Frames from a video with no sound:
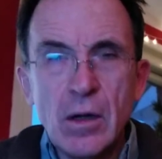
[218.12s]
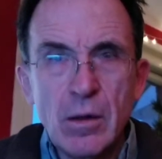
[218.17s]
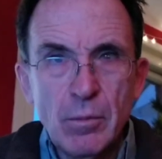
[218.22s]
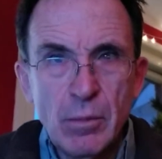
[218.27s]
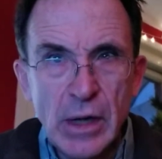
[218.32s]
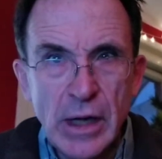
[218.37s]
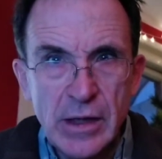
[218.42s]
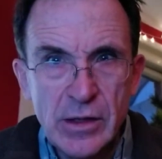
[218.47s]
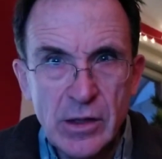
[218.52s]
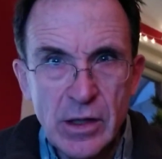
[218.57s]

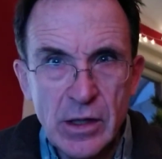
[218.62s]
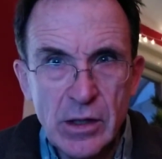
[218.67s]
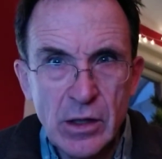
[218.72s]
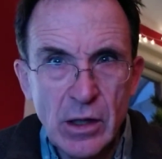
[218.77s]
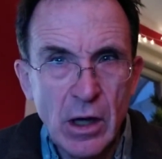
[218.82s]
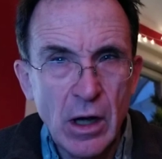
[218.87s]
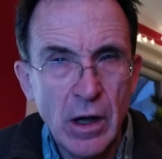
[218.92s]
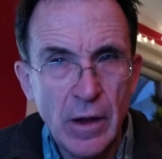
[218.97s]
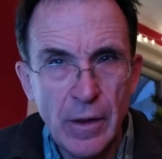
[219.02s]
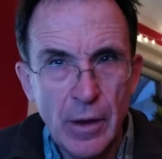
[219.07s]
Blessed
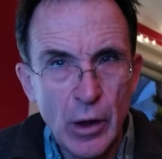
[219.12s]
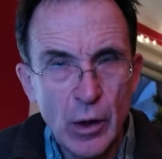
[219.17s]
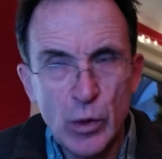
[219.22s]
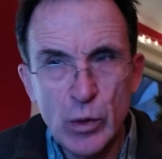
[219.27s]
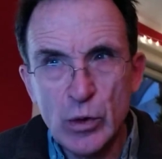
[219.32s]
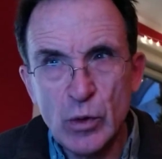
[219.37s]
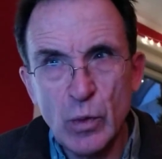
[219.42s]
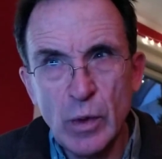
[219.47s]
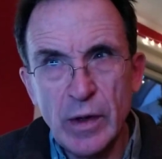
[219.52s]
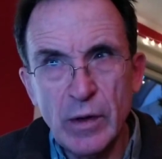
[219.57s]
are
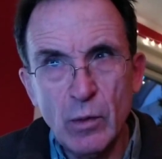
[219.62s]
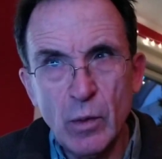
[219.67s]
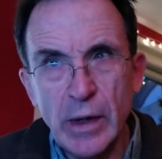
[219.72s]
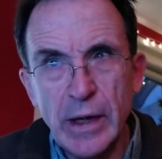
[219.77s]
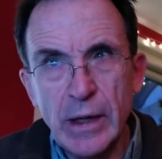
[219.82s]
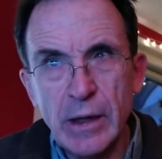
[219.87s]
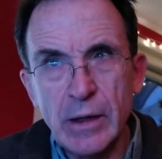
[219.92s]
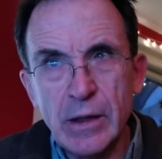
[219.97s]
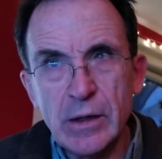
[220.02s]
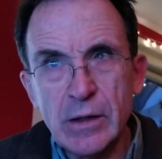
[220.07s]
those with
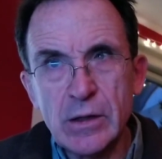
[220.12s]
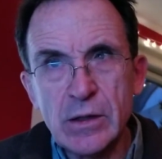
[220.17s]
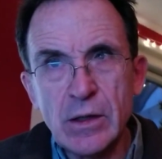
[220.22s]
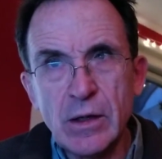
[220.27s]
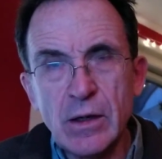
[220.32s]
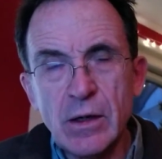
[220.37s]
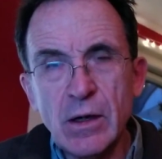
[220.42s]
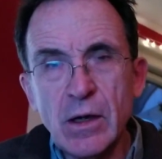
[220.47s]
wings.